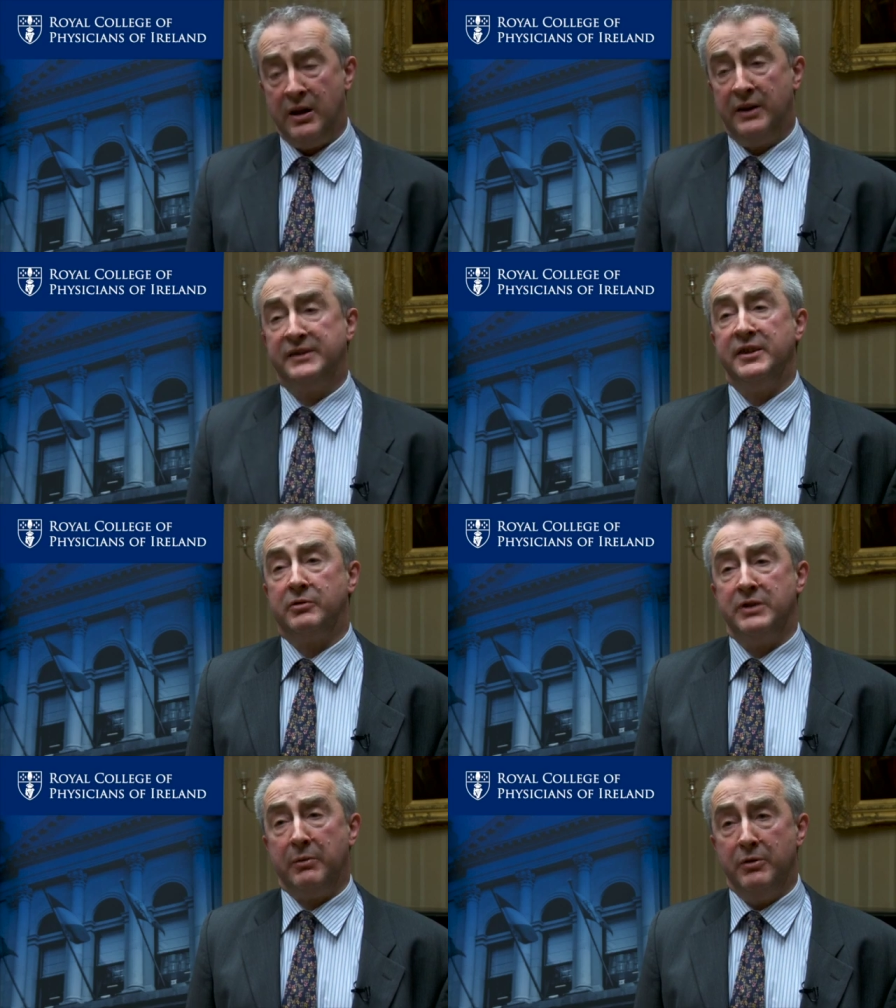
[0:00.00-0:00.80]
Now, it's not
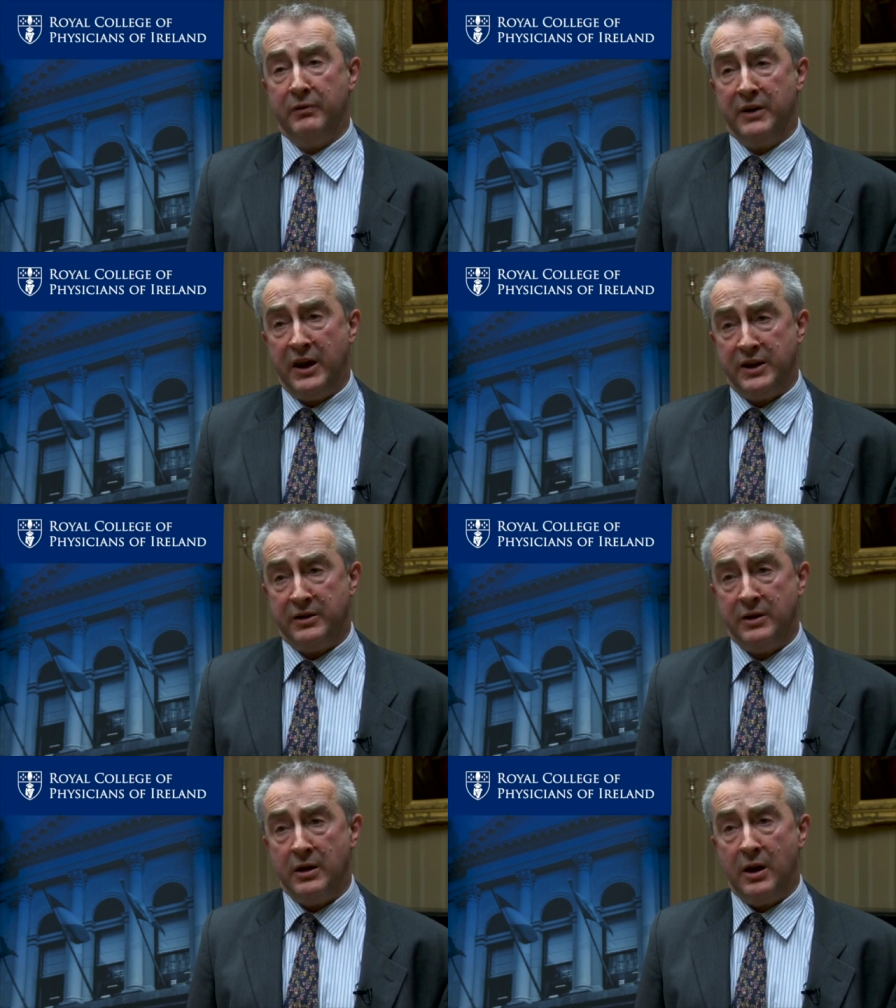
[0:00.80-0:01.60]
going to happen overnight,
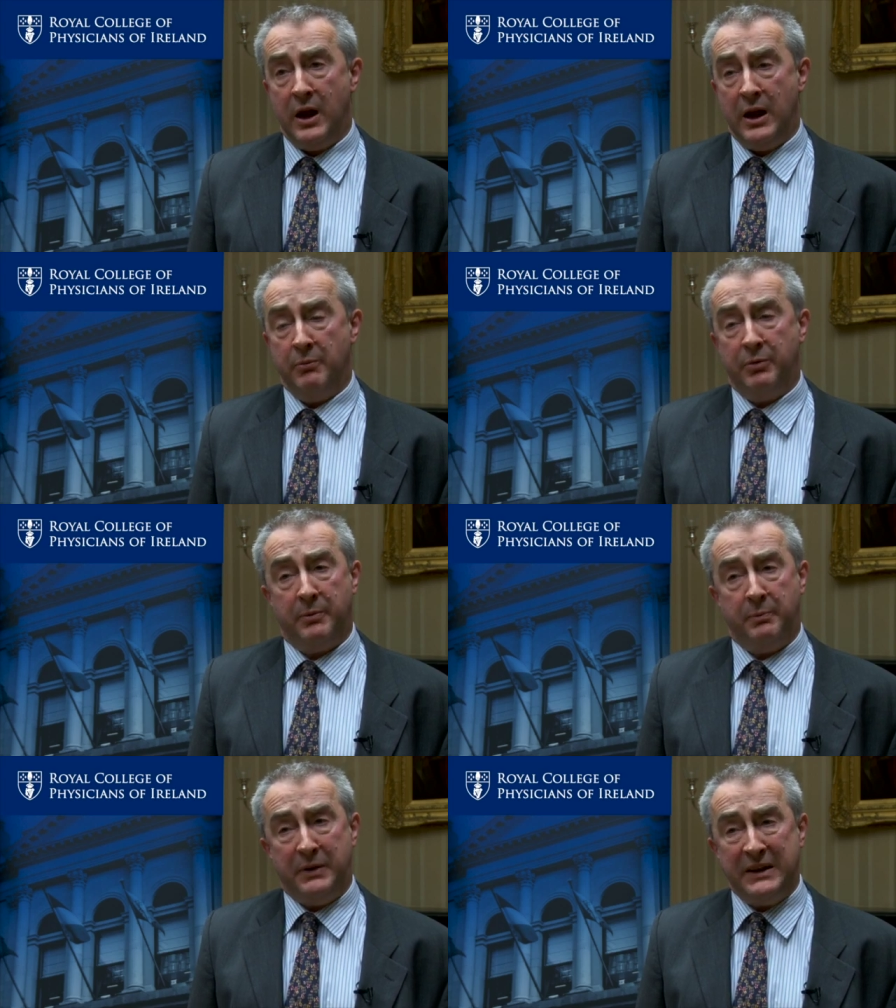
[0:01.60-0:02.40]
uh,
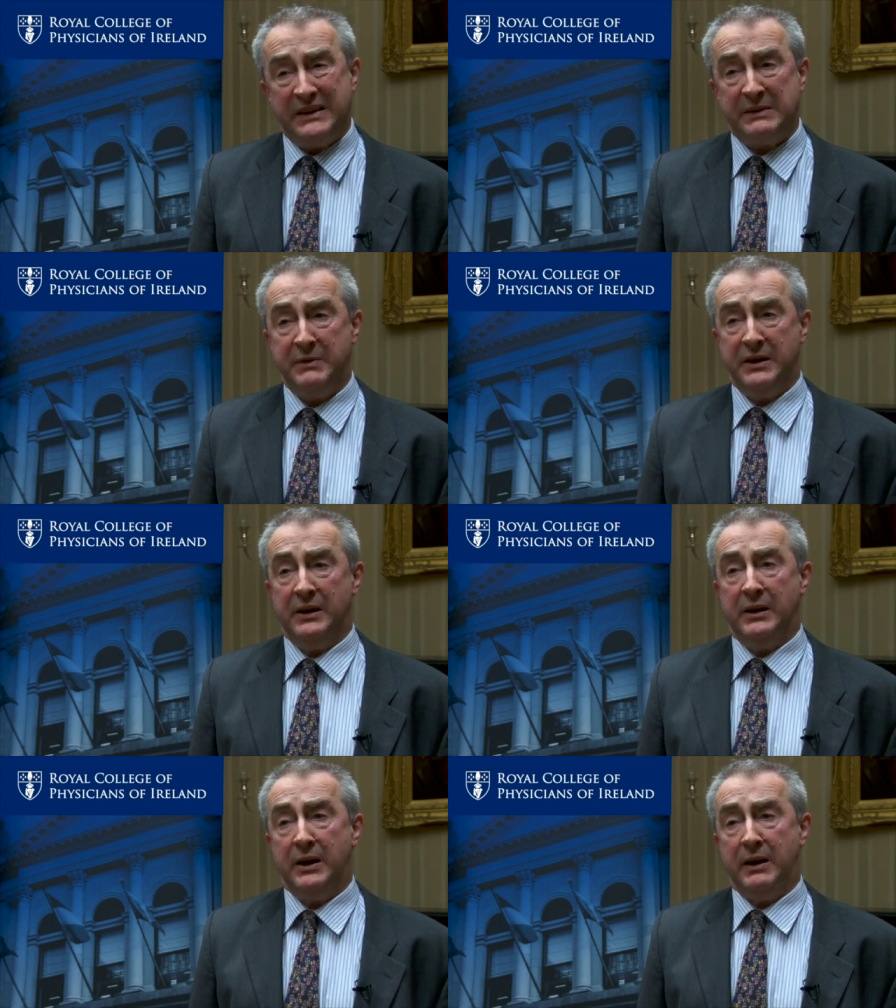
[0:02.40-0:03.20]
but
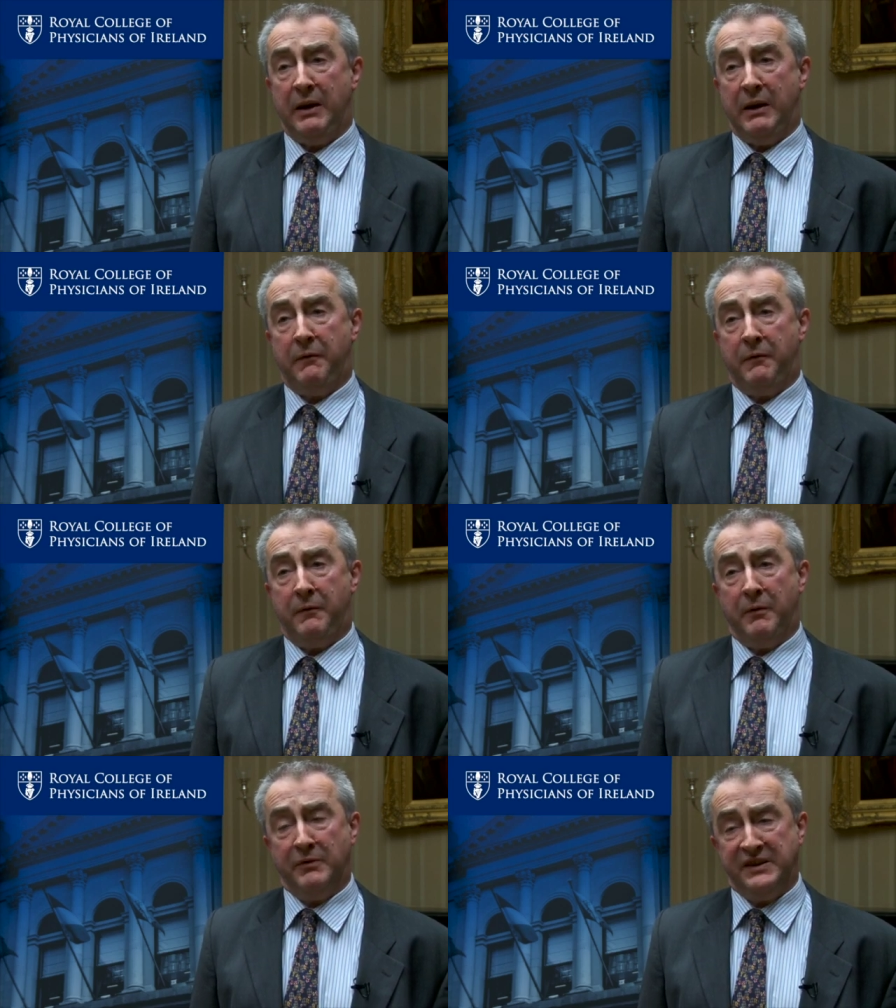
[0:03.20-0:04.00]
piecemeal,
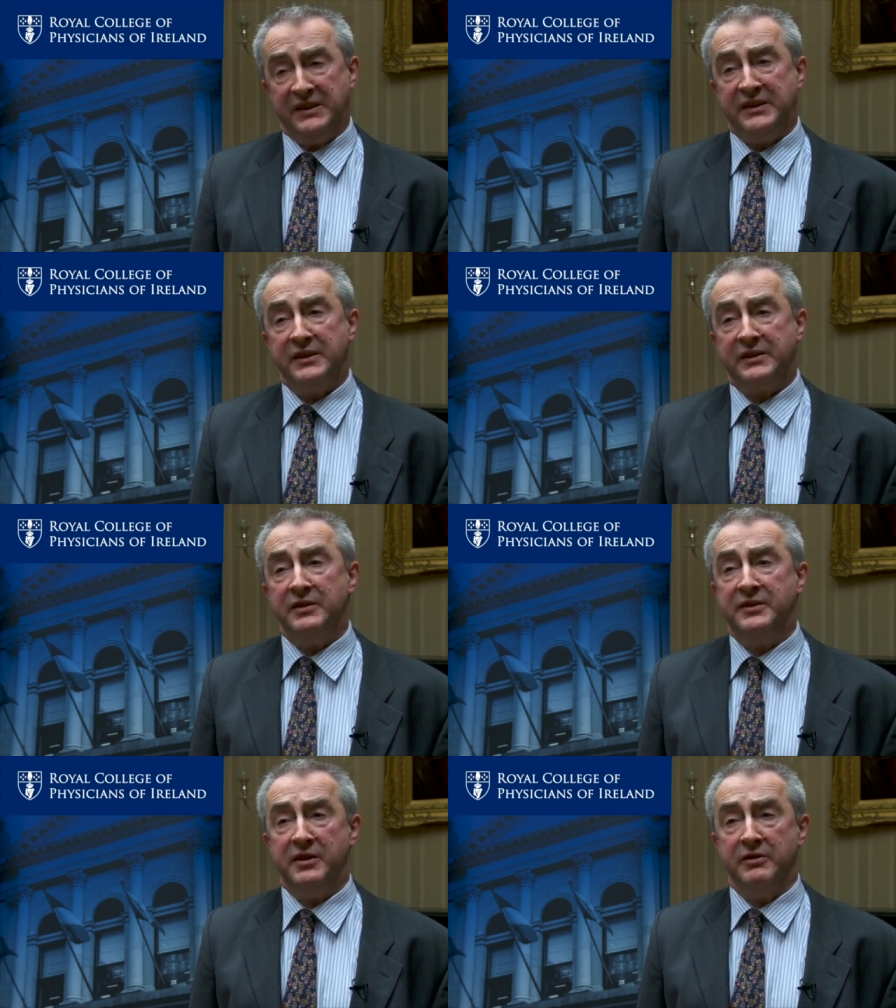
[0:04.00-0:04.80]
if resistance
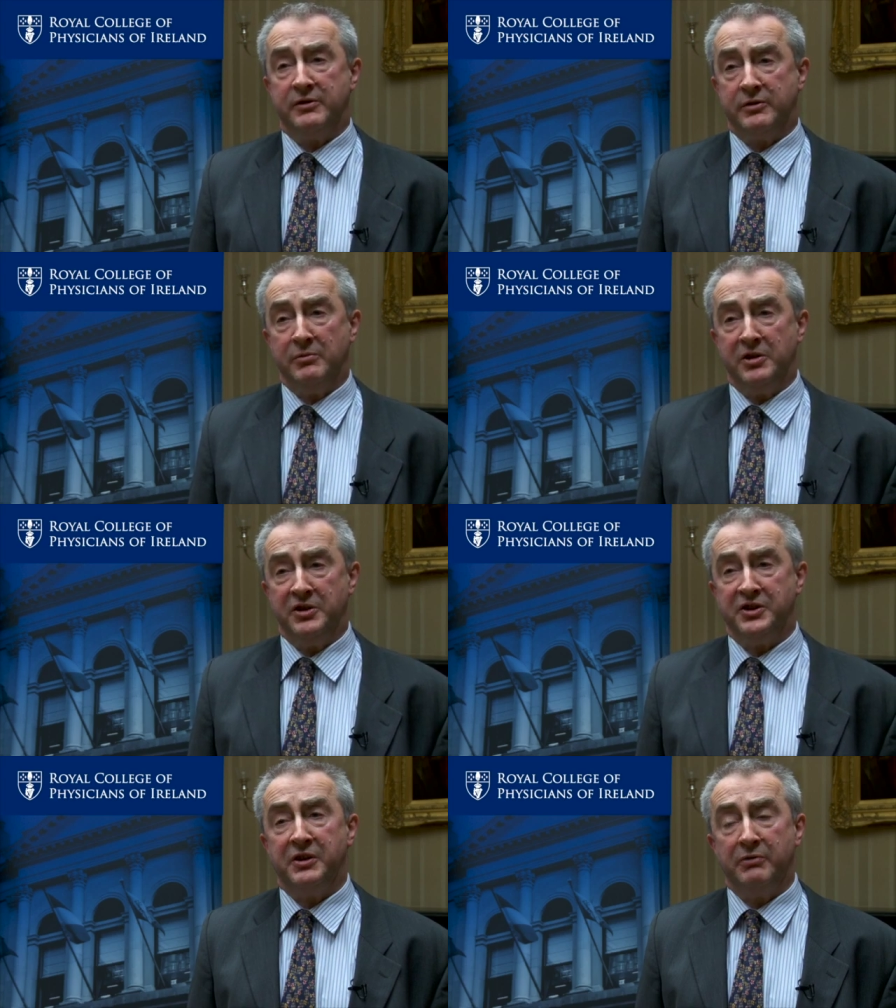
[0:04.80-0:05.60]
continues to
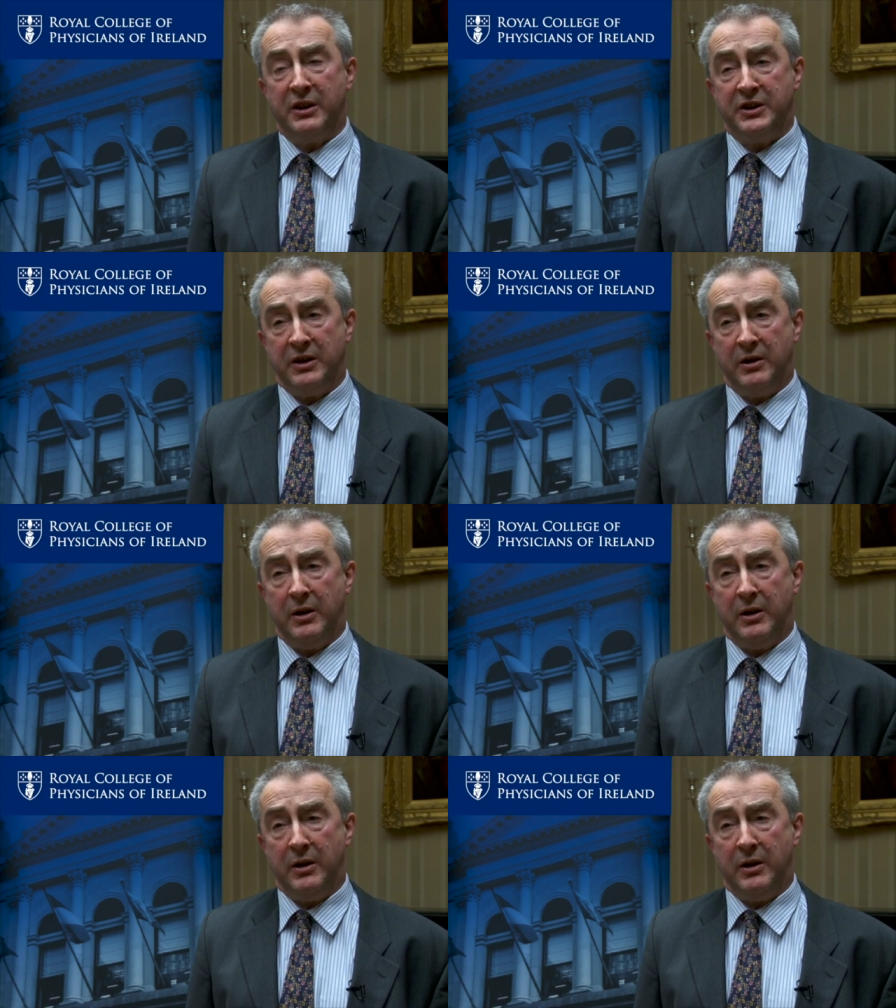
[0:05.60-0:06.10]
emerge at the rate